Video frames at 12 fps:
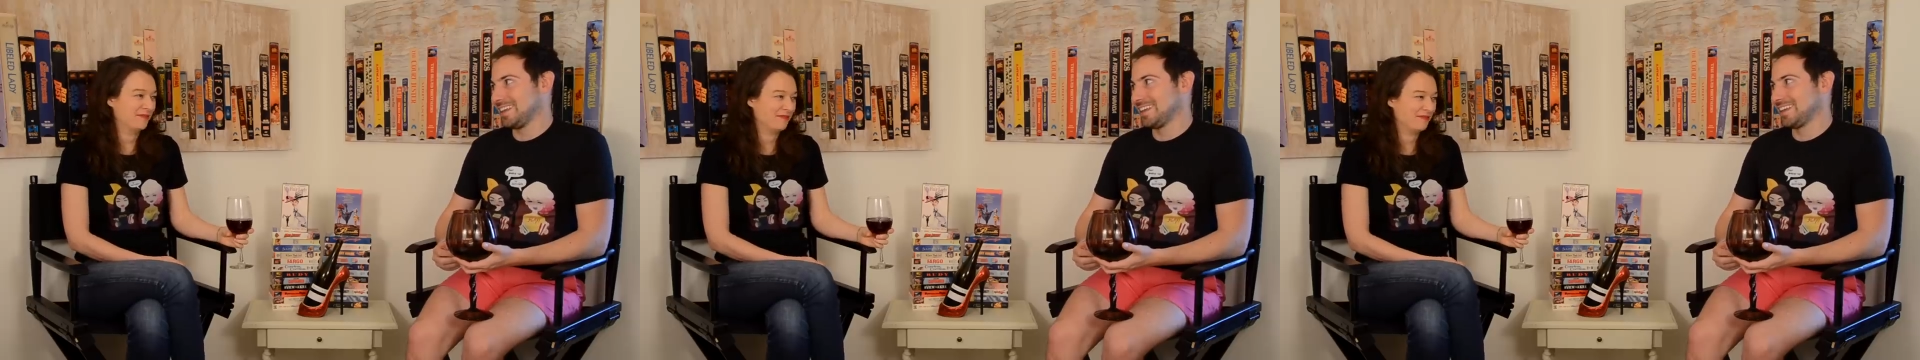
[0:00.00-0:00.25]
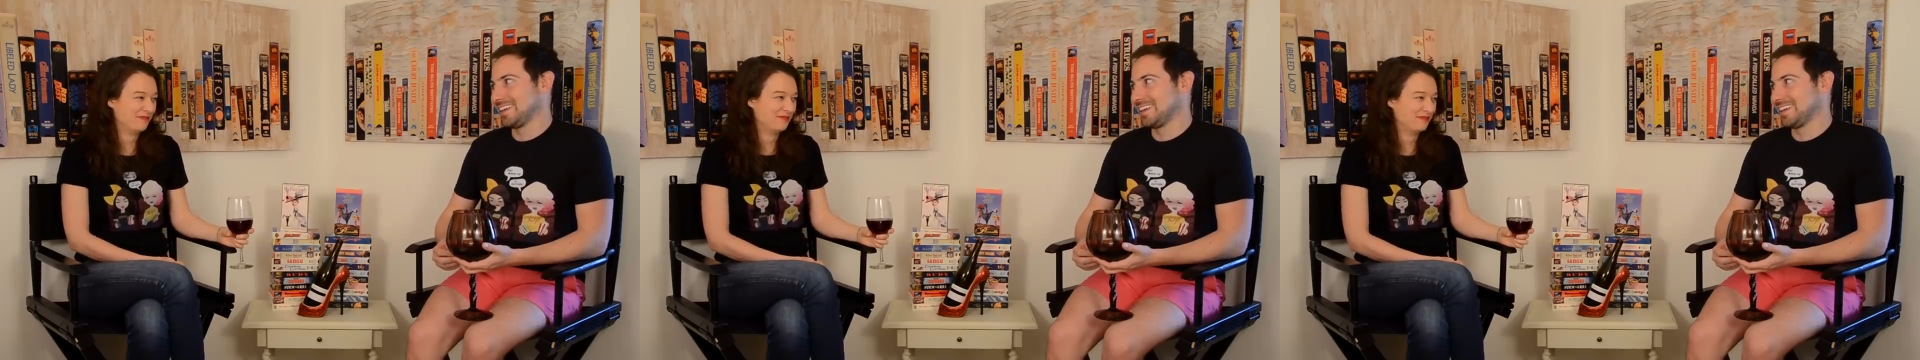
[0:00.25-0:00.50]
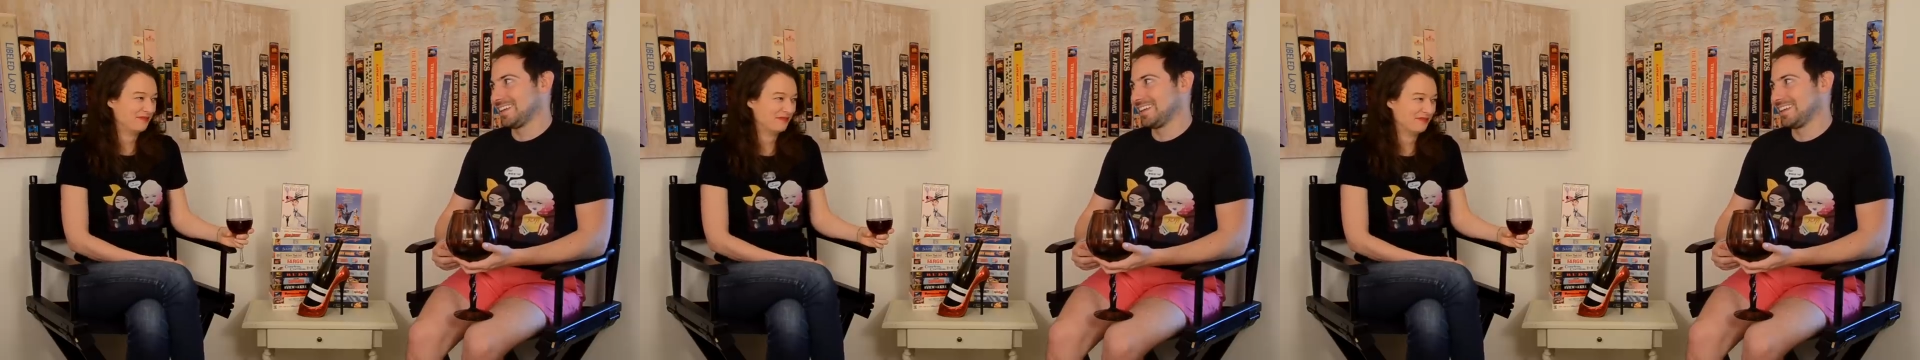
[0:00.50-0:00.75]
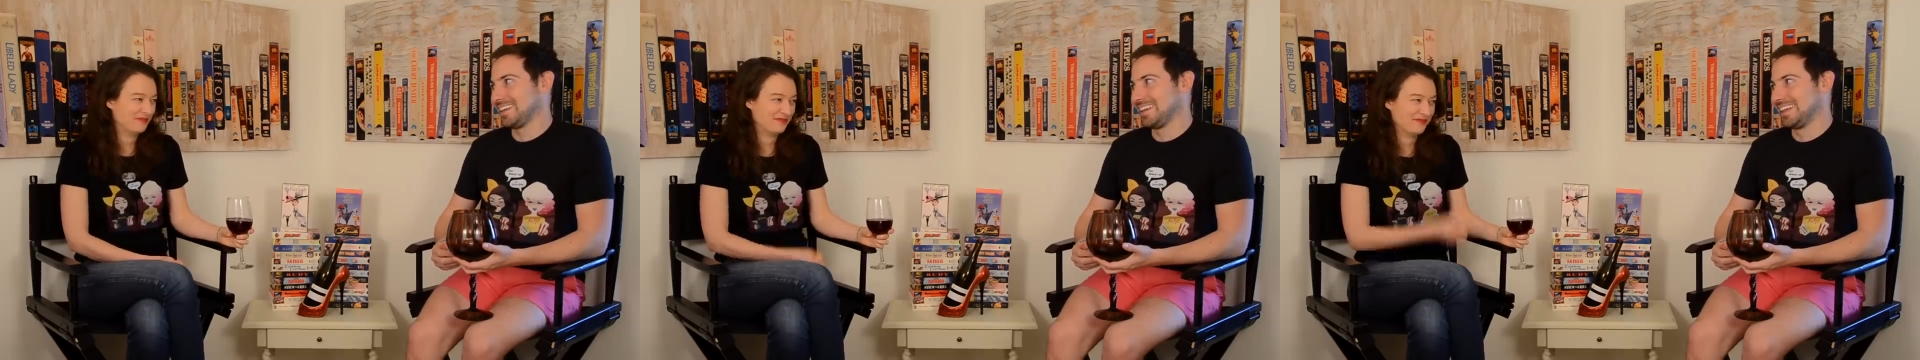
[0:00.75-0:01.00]

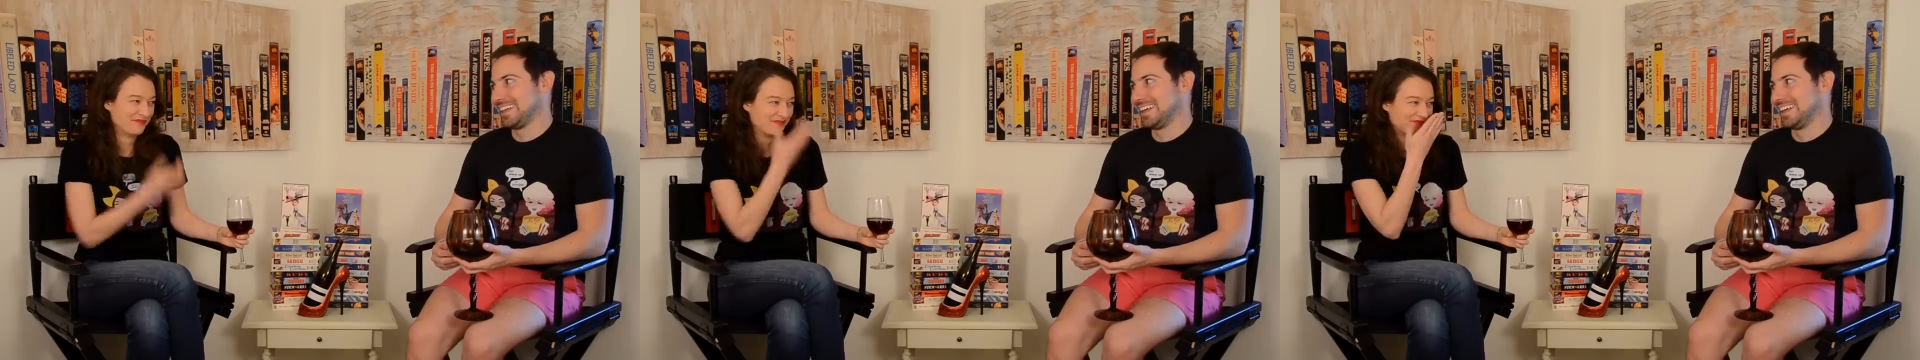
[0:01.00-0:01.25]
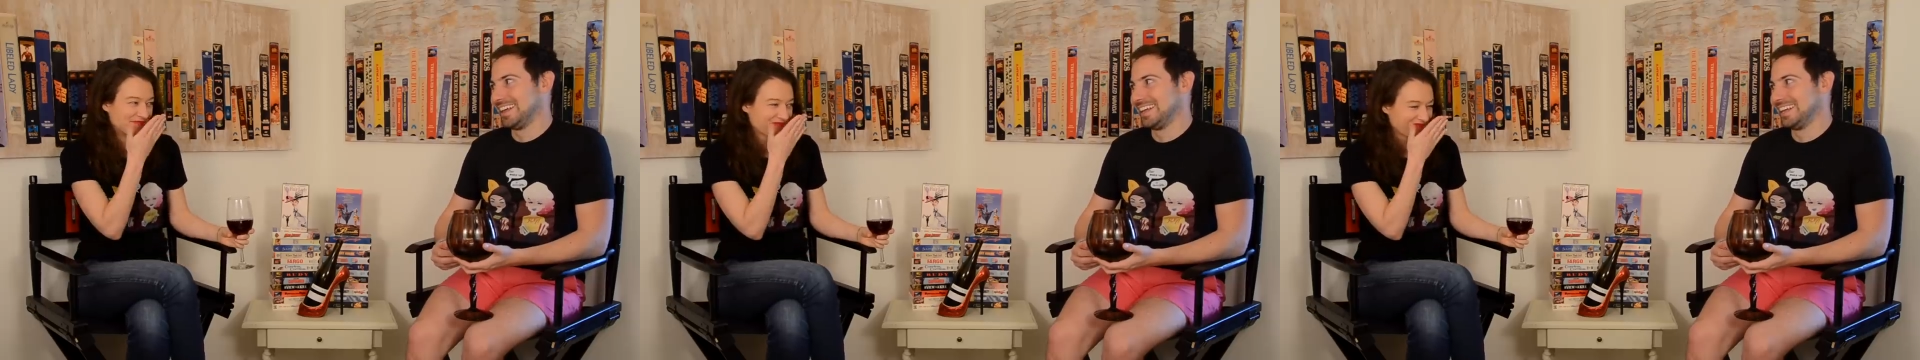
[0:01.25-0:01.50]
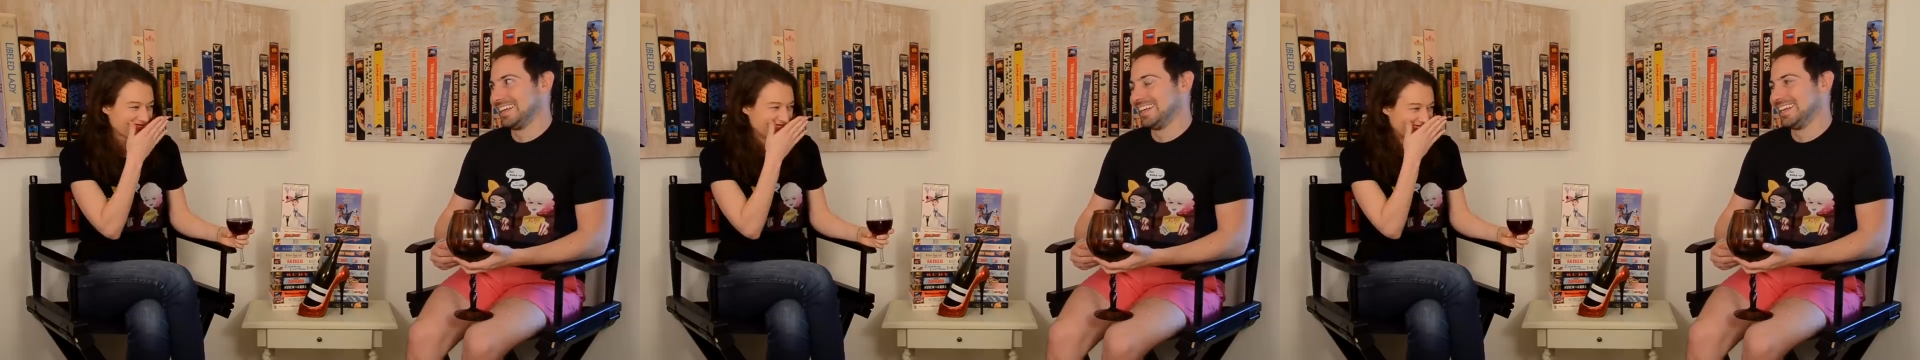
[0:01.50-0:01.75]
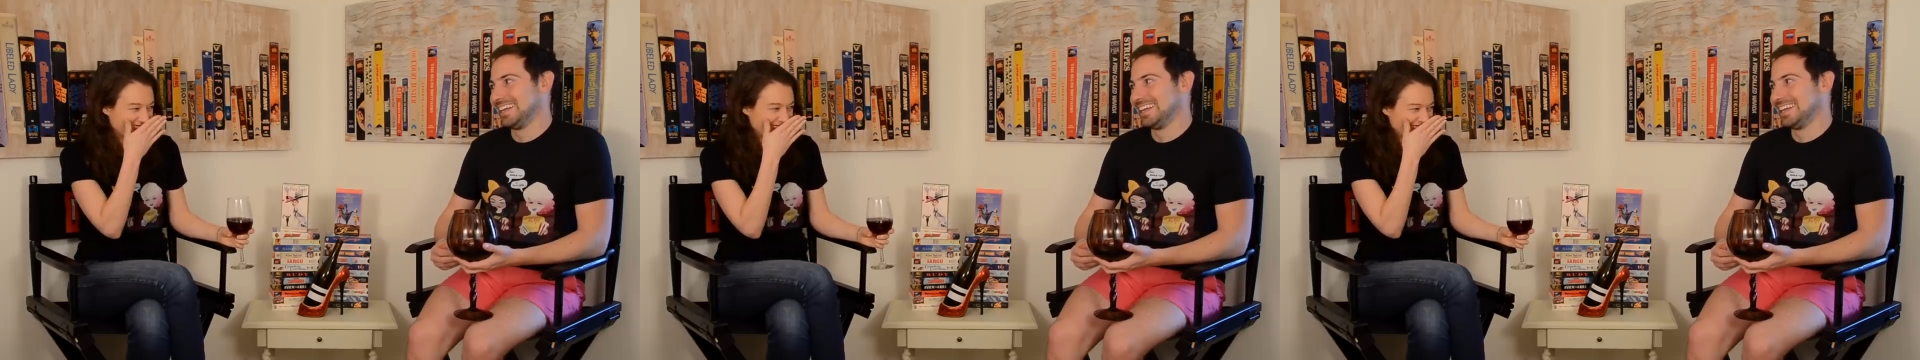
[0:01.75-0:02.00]

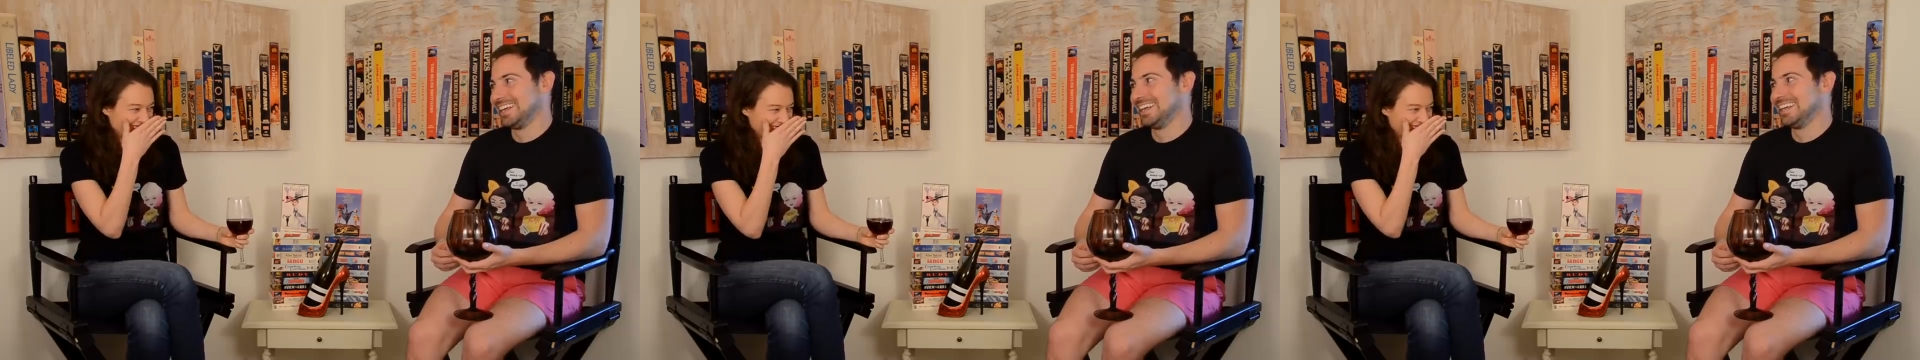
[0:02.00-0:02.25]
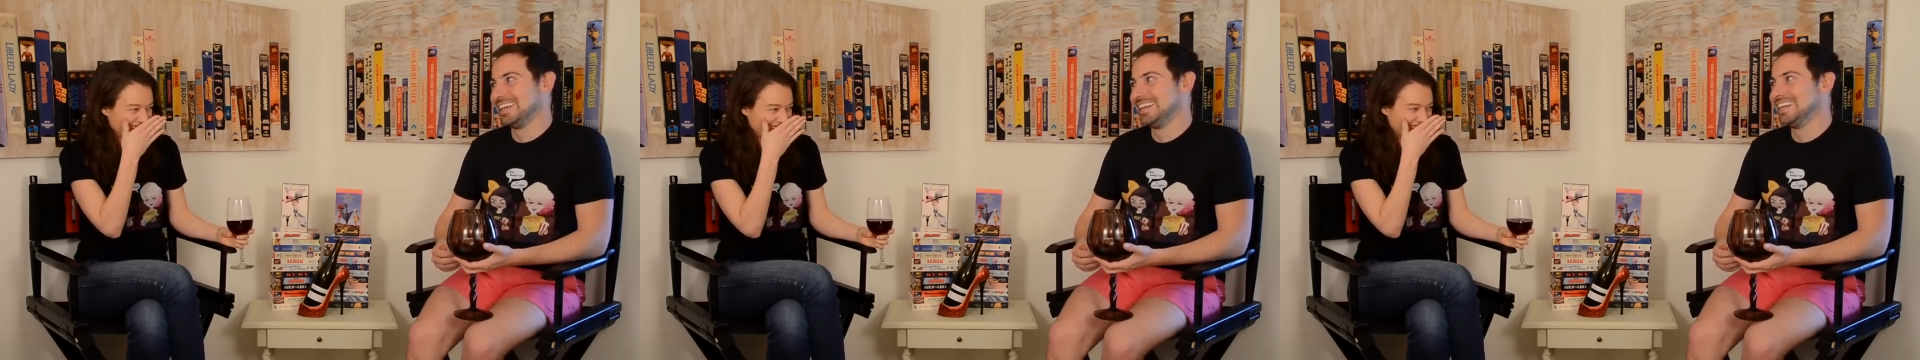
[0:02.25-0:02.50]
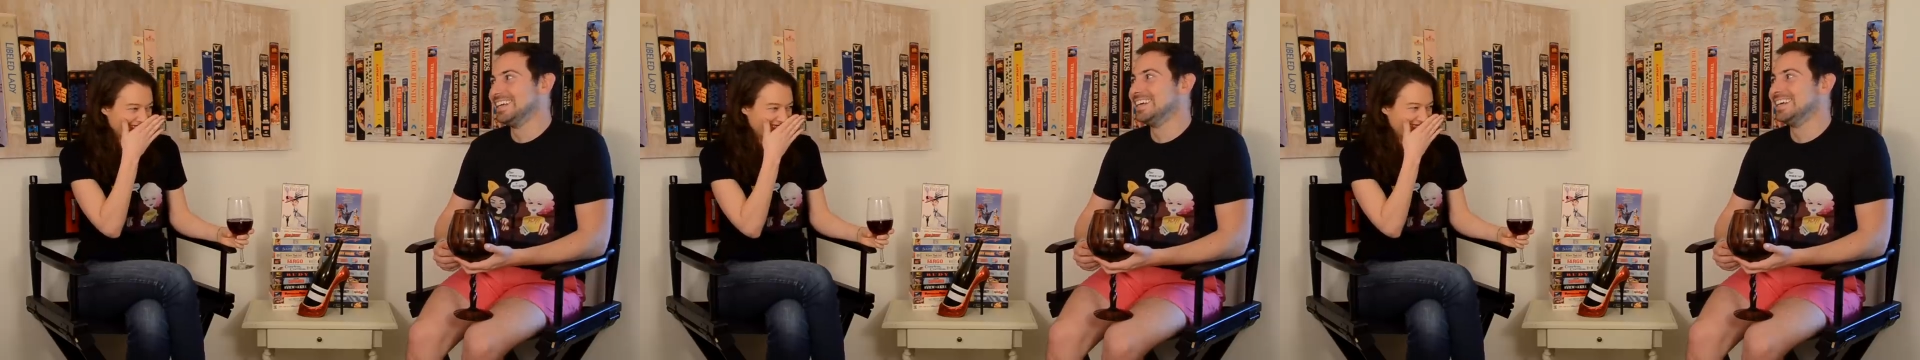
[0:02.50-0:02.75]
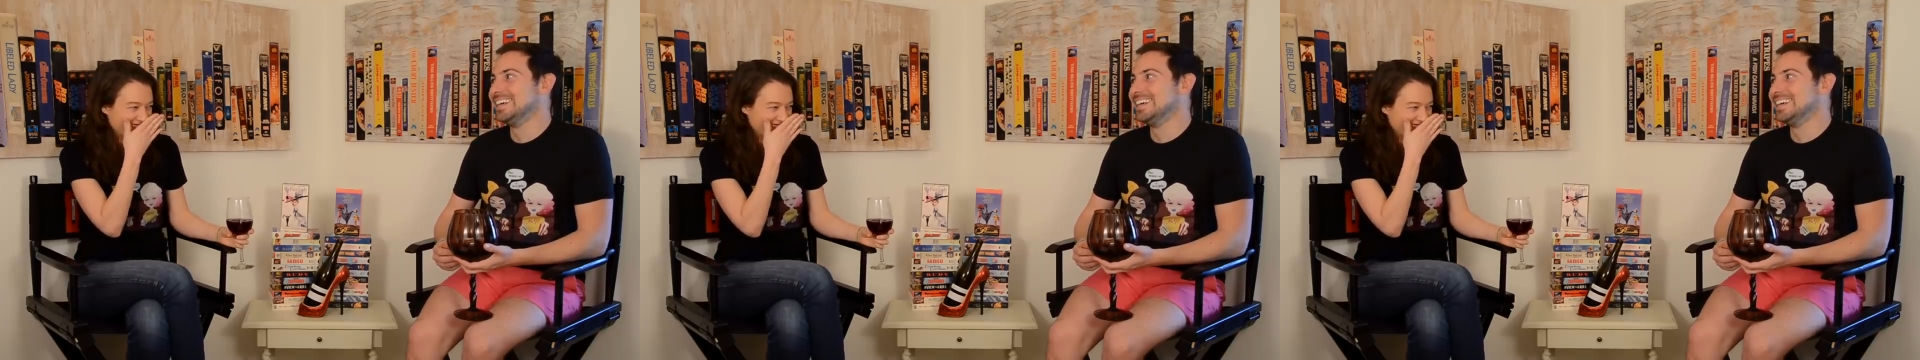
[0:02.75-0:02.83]
(silence)